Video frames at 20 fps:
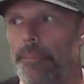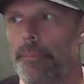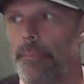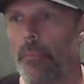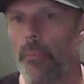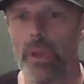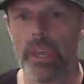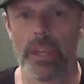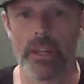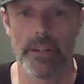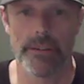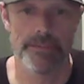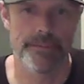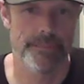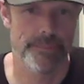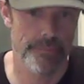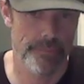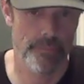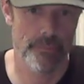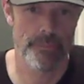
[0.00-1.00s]
we can
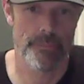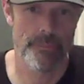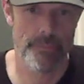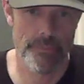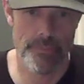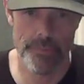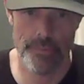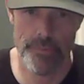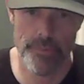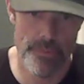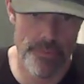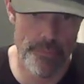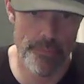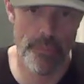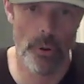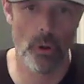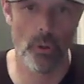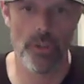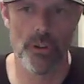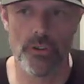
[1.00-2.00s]

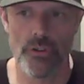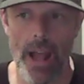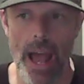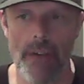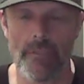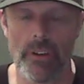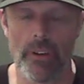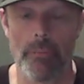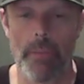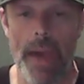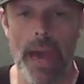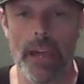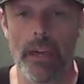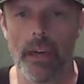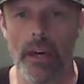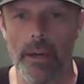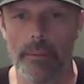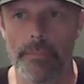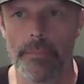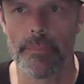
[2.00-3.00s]
pull the traffic back
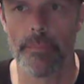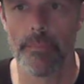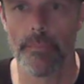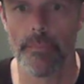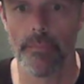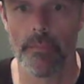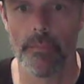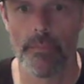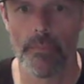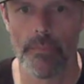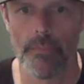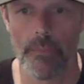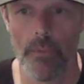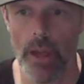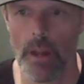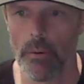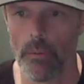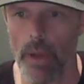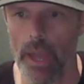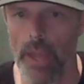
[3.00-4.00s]
up right away,